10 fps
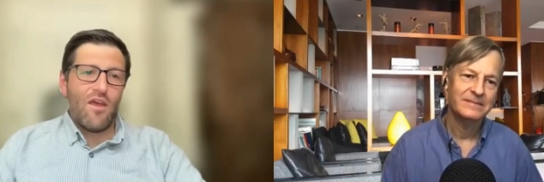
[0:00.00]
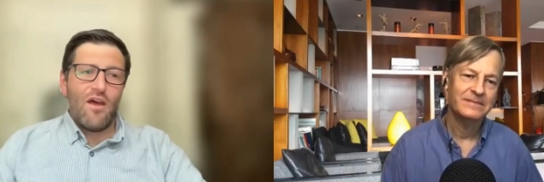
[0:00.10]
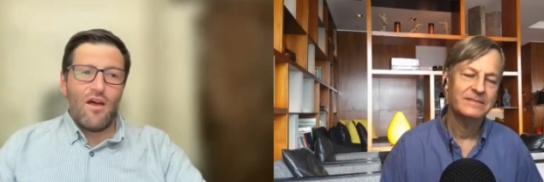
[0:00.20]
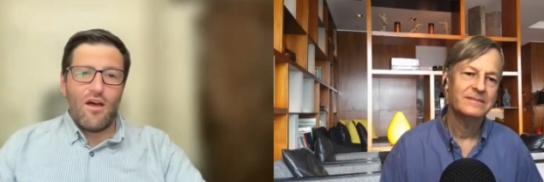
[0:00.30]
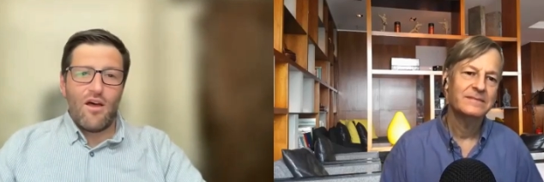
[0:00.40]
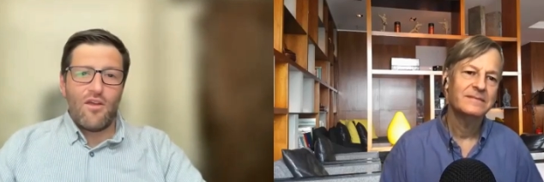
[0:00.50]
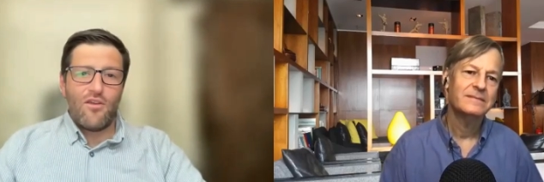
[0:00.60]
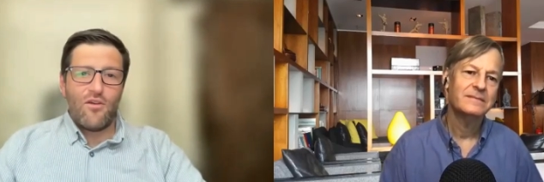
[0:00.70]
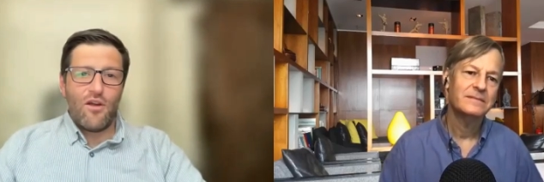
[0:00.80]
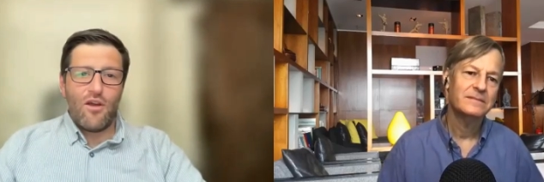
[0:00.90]
Speaker 1: Uh, you
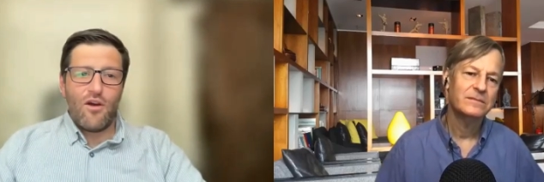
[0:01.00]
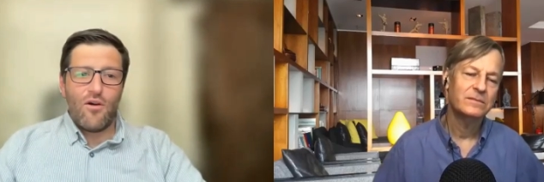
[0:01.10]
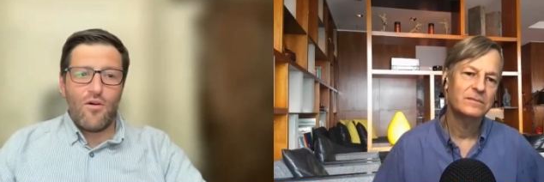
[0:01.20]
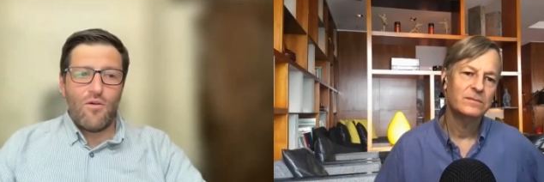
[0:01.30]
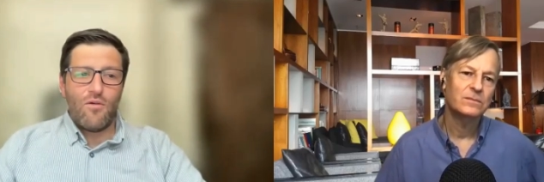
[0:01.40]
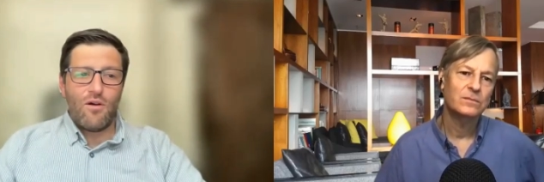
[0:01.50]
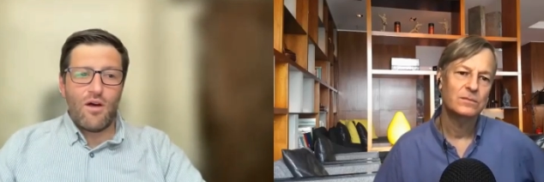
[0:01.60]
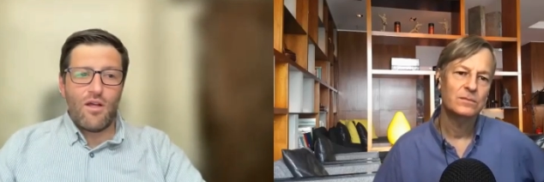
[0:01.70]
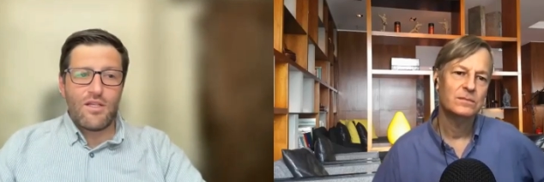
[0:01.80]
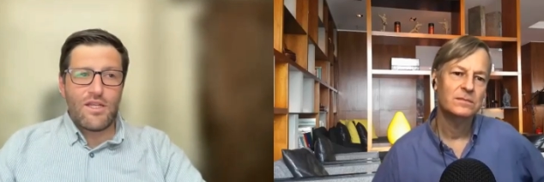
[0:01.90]
can go
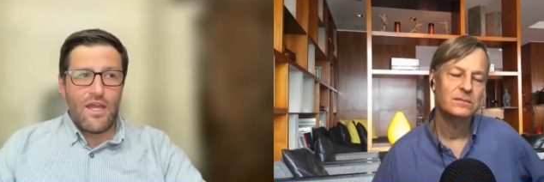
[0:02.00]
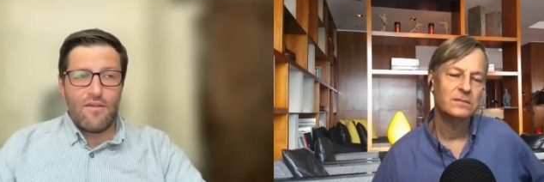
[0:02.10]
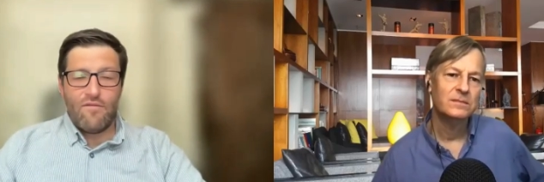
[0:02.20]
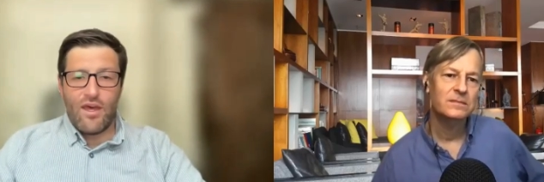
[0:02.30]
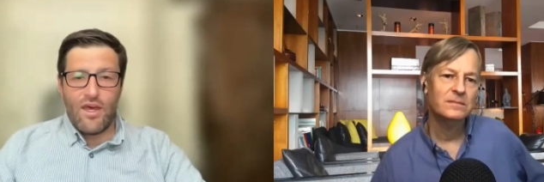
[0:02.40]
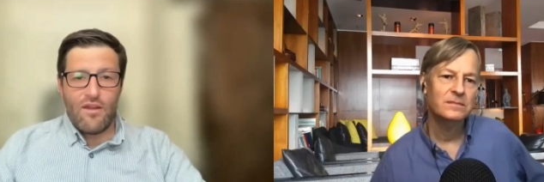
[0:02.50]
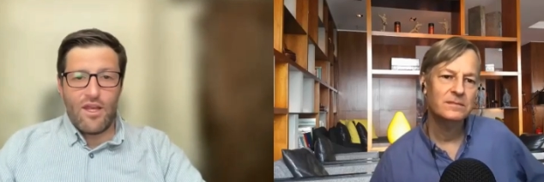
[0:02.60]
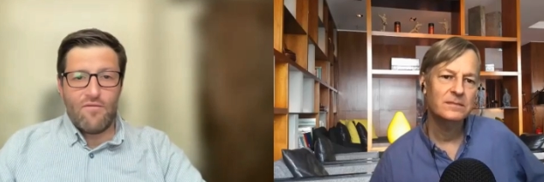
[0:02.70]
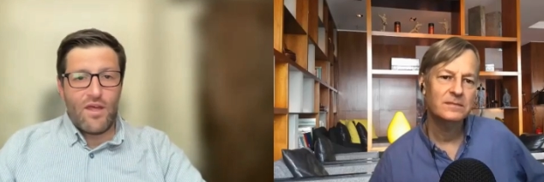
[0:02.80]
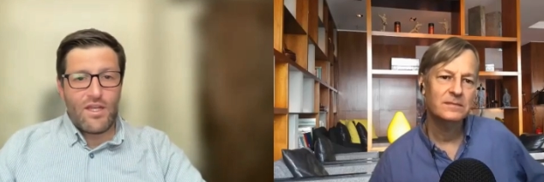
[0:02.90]
uh, to any vet, any
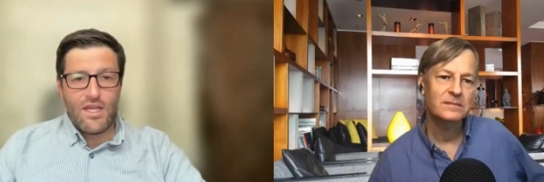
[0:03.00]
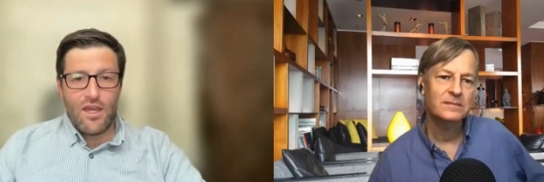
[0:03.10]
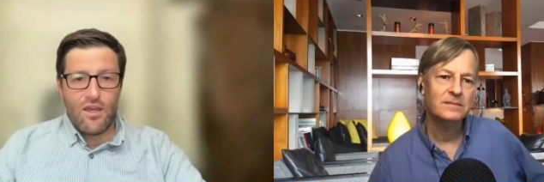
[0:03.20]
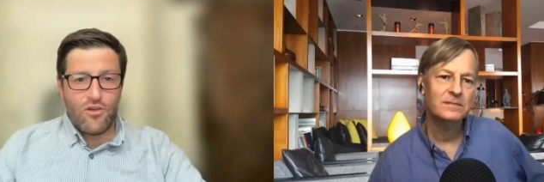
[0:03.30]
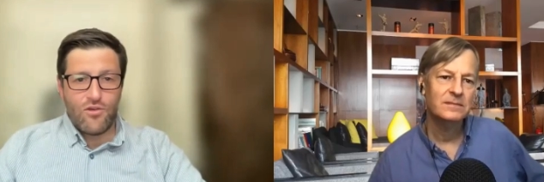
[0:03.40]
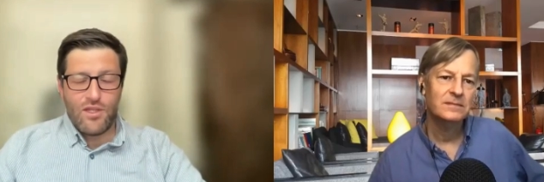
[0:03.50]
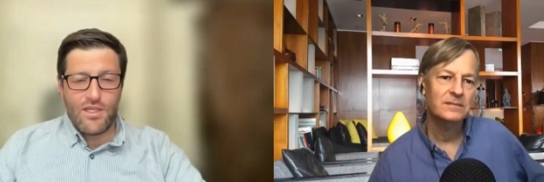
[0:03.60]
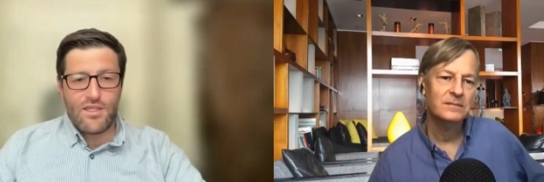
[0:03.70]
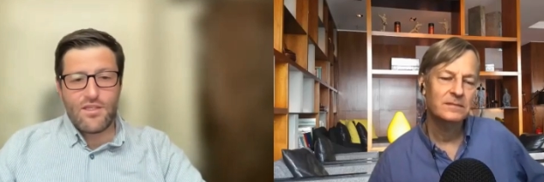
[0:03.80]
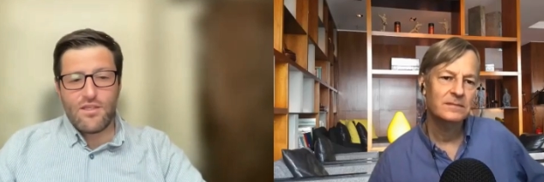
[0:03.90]
vet tech could do
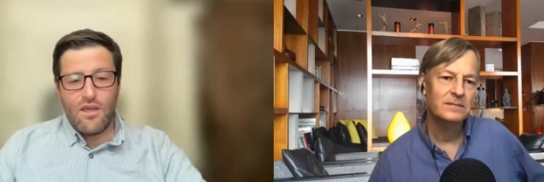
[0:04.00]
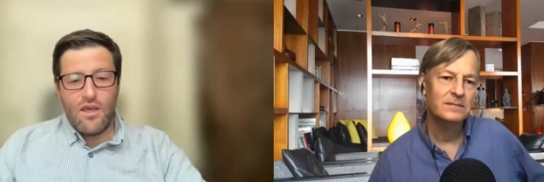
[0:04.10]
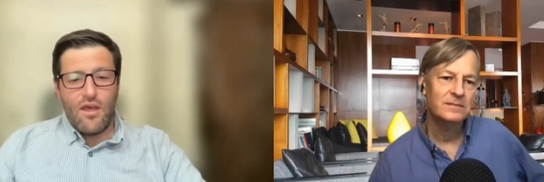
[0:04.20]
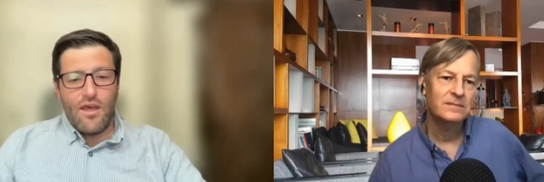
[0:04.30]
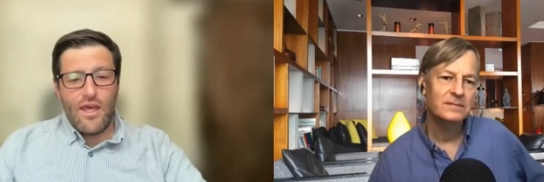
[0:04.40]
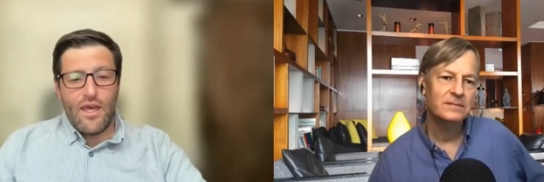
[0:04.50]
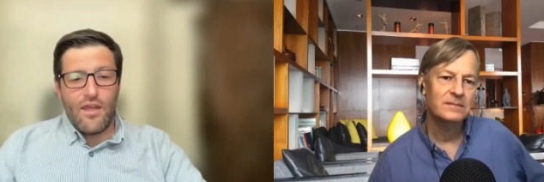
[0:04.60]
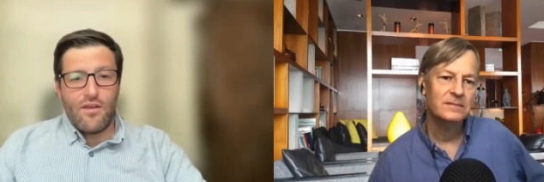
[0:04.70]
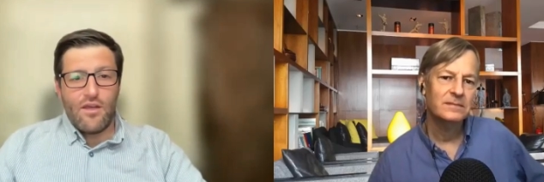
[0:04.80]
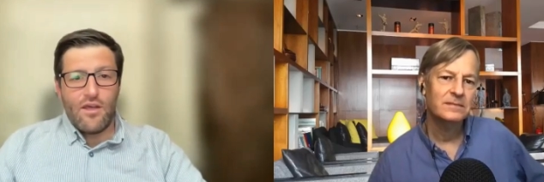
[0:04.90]
this.
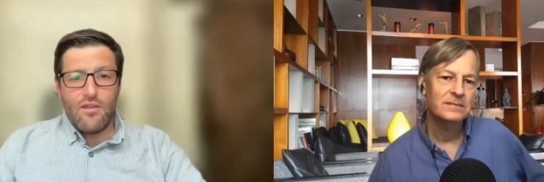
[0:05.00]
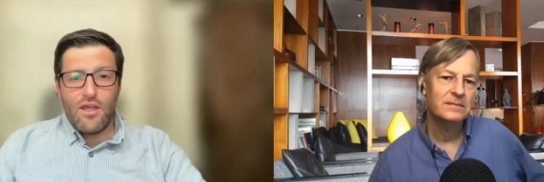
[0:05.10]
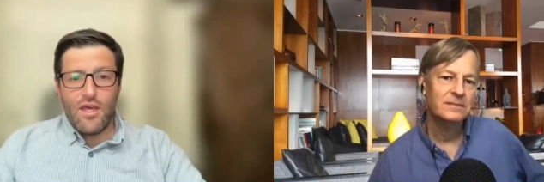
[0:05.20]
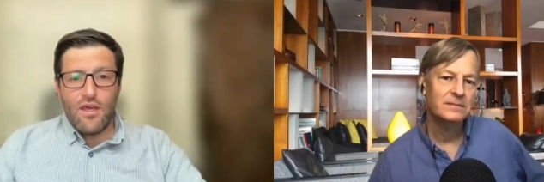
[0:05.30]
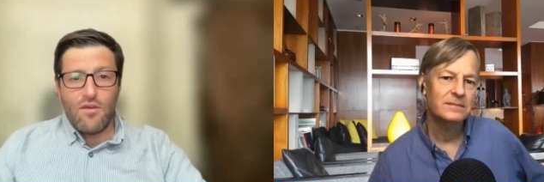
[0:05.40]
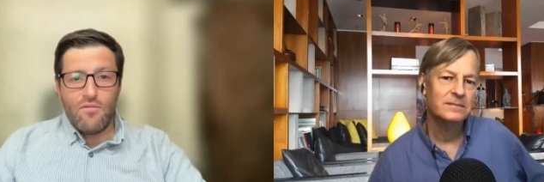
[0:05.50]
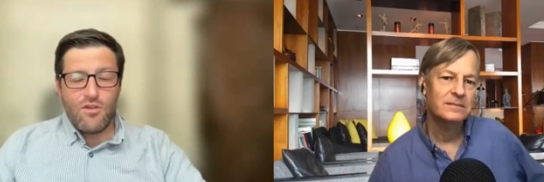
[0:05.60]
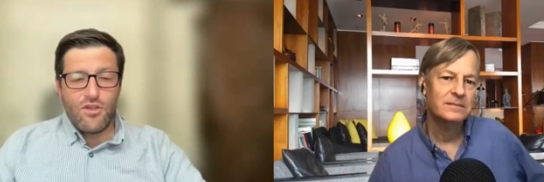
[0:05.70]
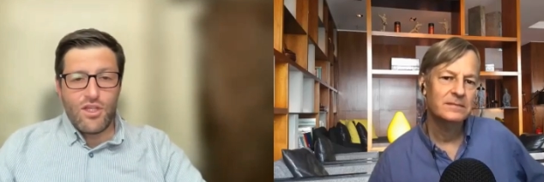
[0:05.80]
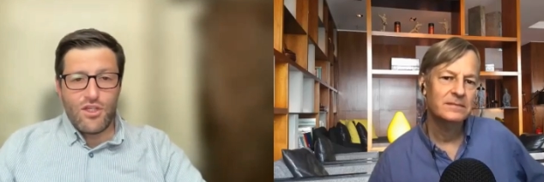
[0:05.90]
And uh, they
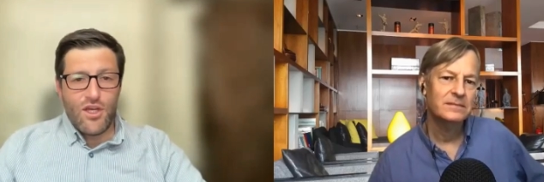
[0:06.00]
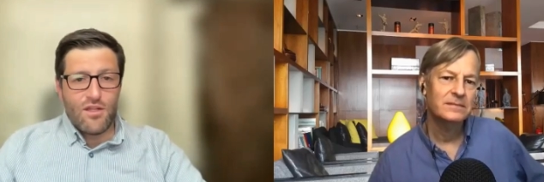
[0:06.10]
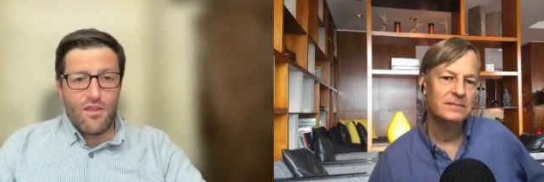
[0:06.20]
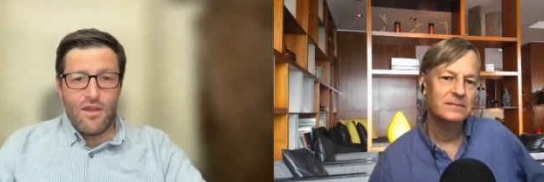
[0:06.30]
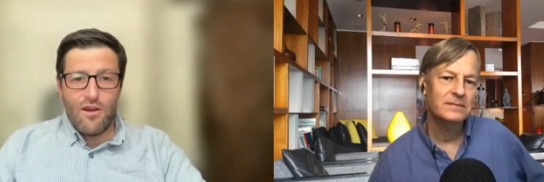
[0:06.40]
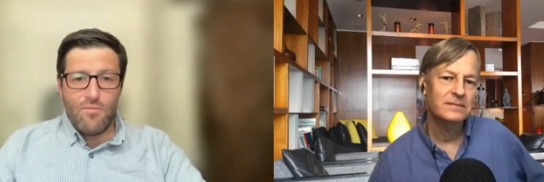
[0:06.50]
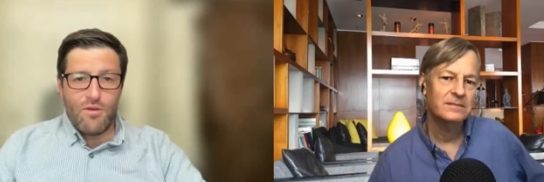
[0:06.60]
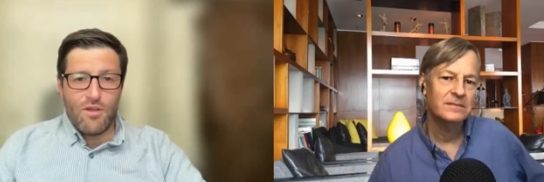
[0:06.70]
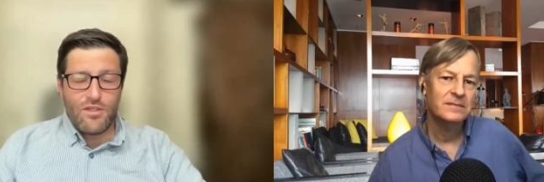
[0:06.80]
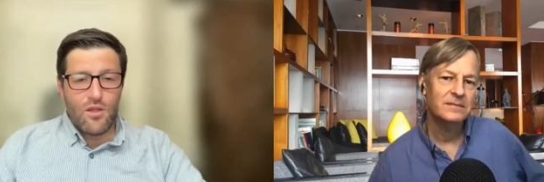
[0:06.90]
just inject the
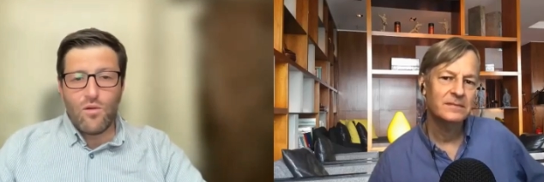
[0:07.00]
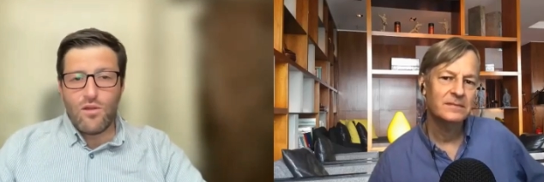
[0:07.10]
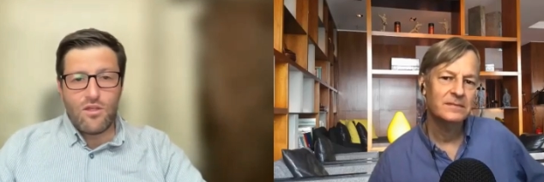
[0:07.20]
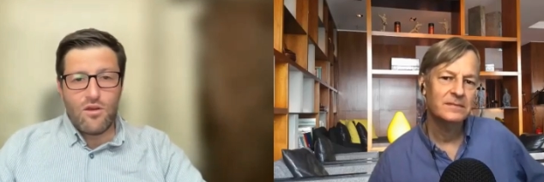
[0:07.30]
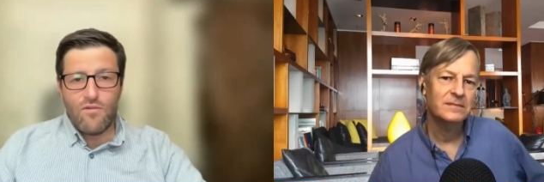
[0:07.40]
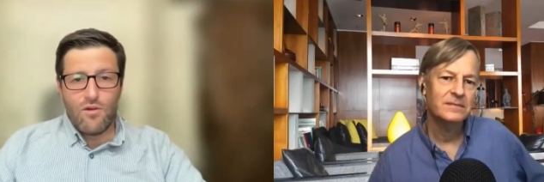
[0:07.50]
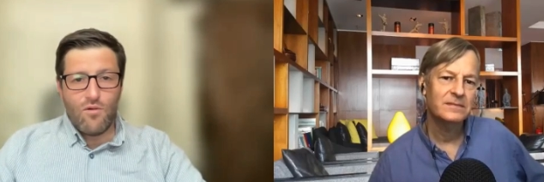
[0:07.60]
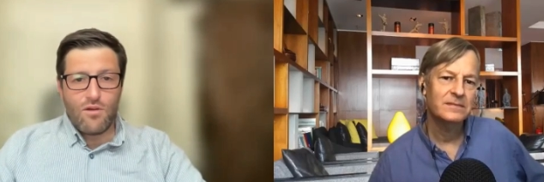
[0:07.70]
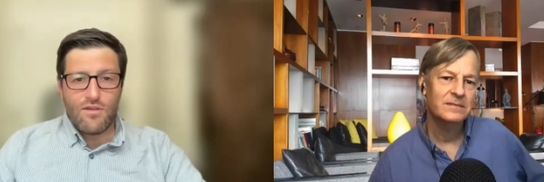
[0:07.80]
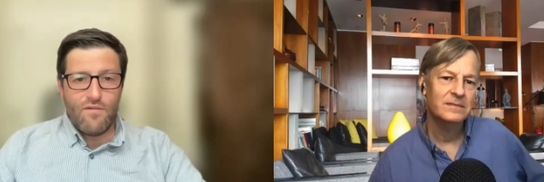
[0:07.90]
therapy slowly over the
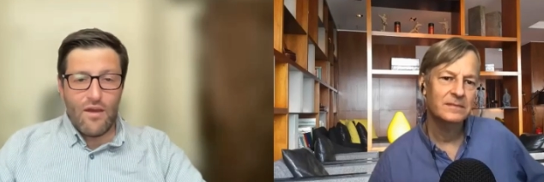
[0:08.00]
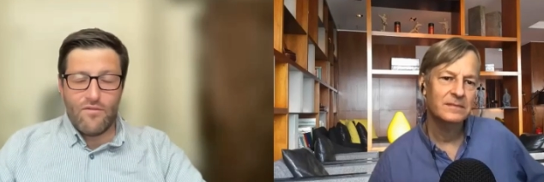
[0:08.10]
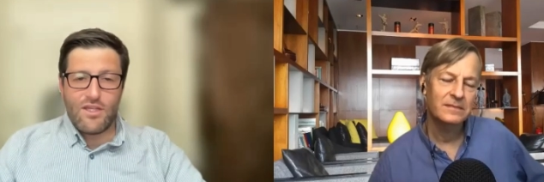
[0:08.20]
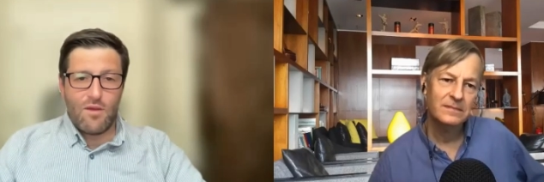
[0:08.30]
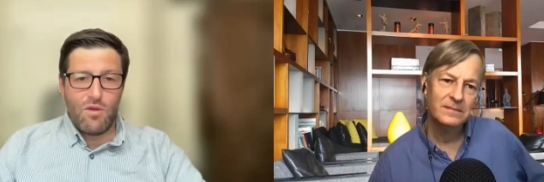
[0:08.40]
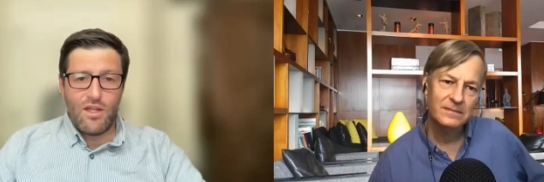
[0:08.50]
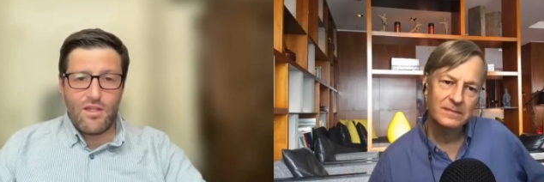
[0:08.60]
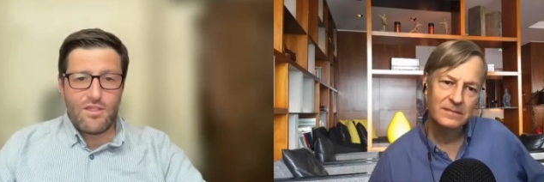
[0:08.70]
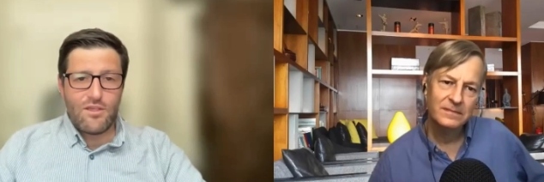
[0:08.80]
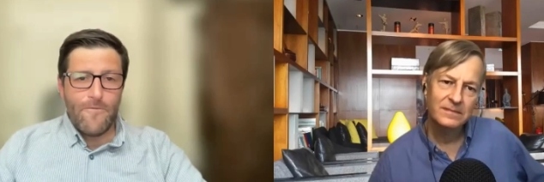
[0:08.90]
course of five to 10
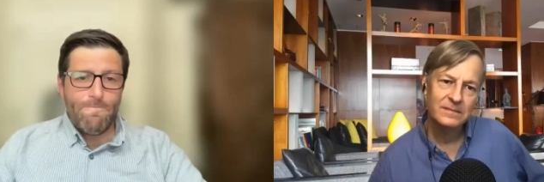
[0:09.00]
minutes.